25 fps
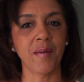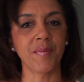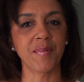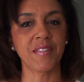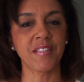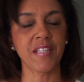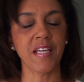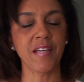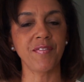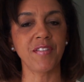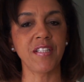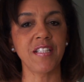
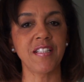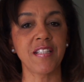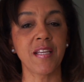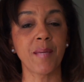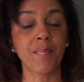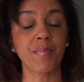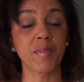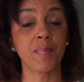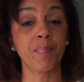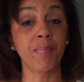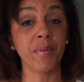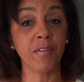safety
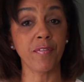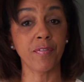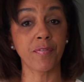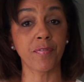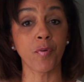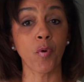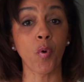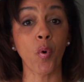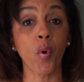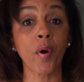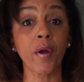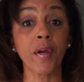tips
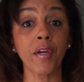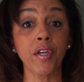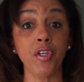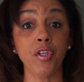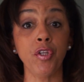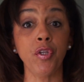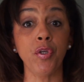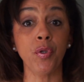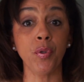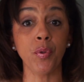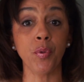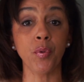before
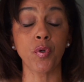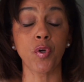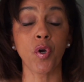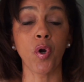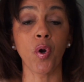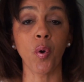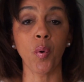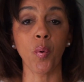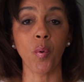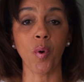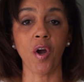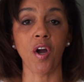you
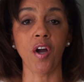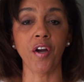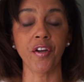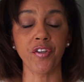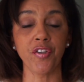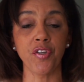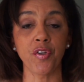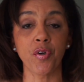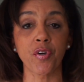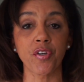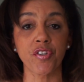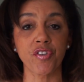go
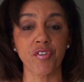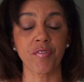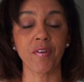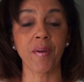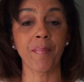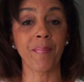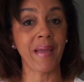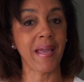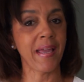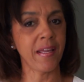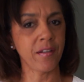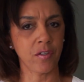on your
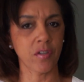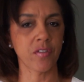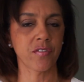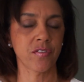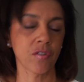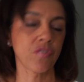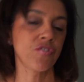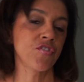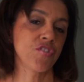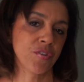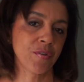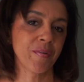trip and
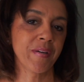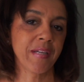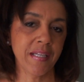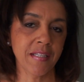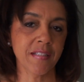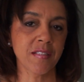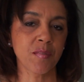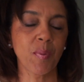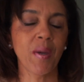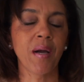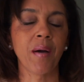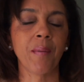also during
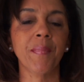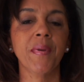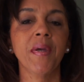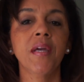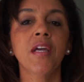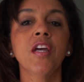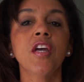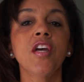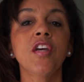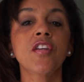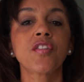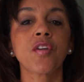as well.
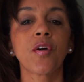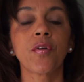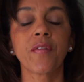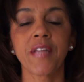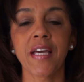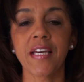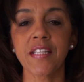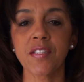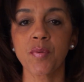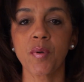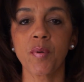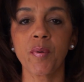So
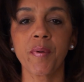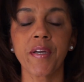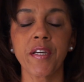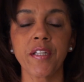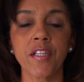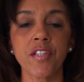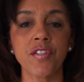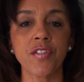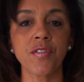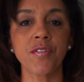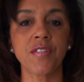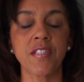that's what we're
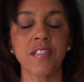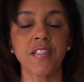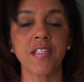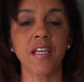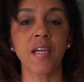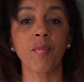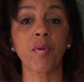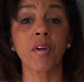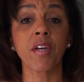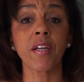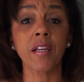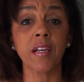gonna do
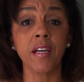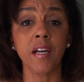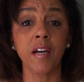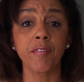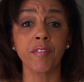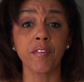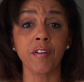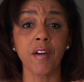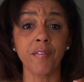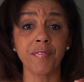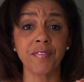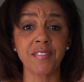today. We're gonna
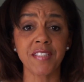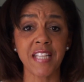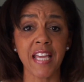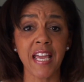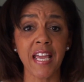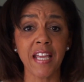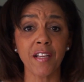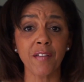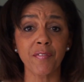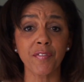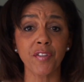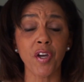cover off
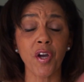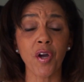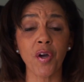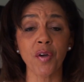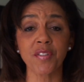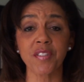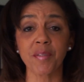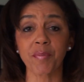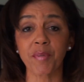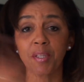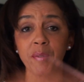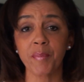10 of
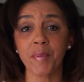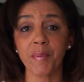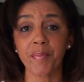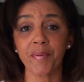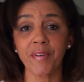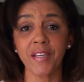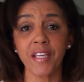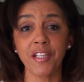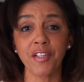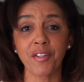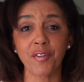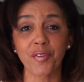those. I'm gonna be
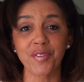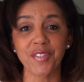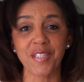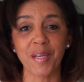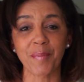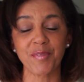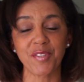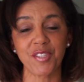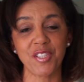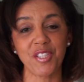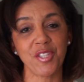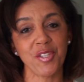bringing those
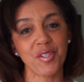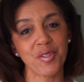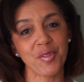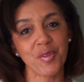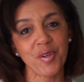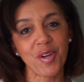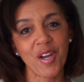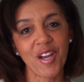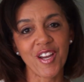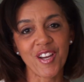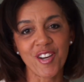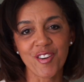up to
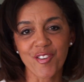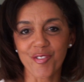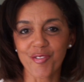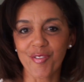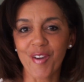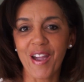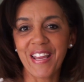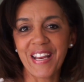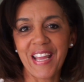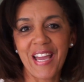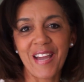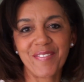you
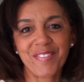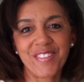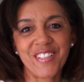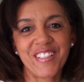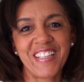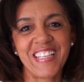right after